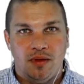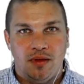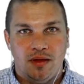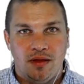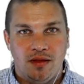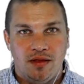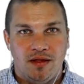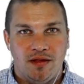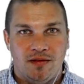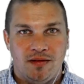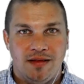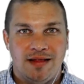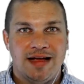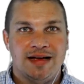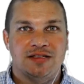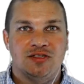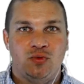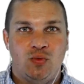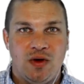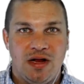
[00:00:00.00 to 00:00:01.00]
the
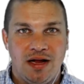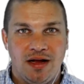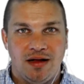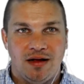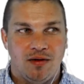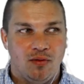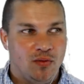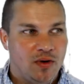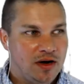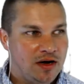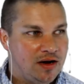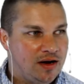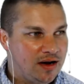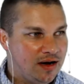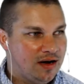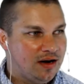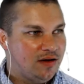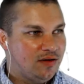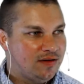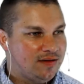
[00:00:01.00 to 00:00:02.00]
next week, when you get
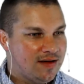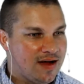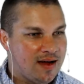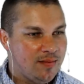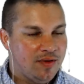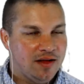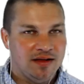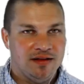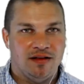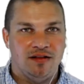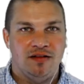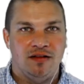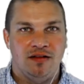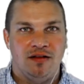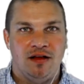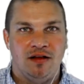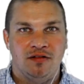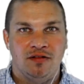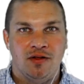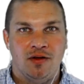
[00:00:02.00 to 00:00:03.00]
into a time like this and
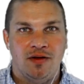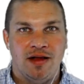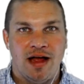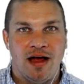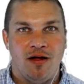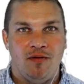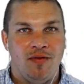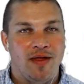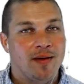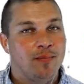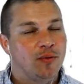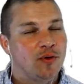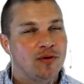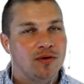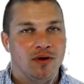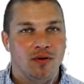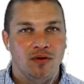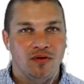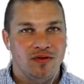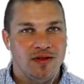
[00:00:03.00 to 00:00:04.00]
things slow down, that
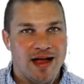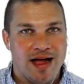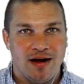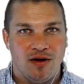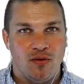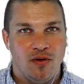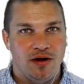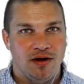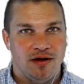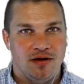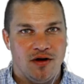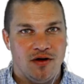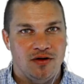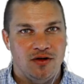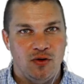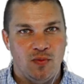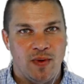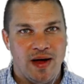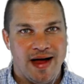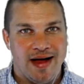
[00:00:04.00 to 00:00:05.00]
broker is not going to call
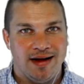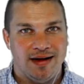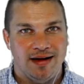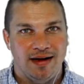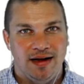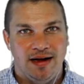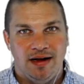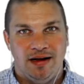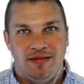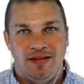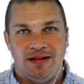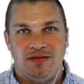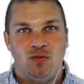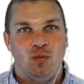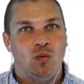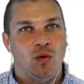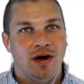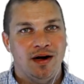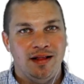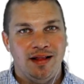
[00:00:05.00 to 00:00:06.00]
you back. And that's
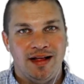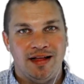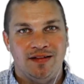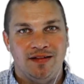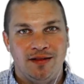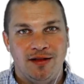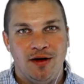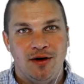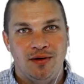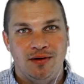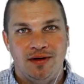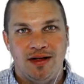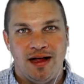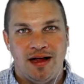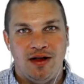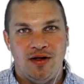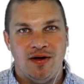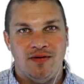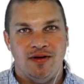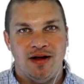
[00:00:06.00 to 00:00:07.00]
one less load that
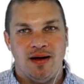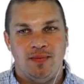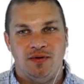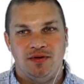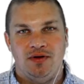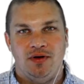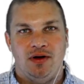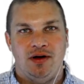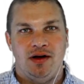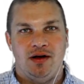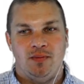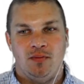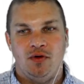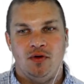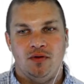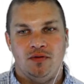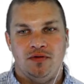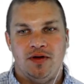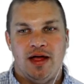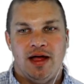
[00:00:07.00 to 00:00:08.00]
you have an opportunity to
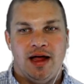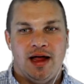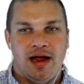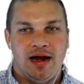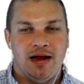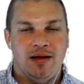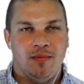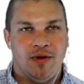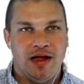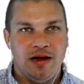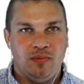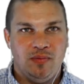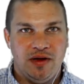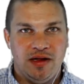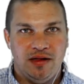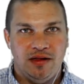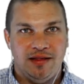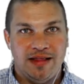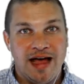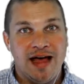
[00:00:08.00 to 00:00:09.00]
move. And that might
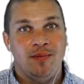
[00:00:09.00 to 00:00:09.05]
be the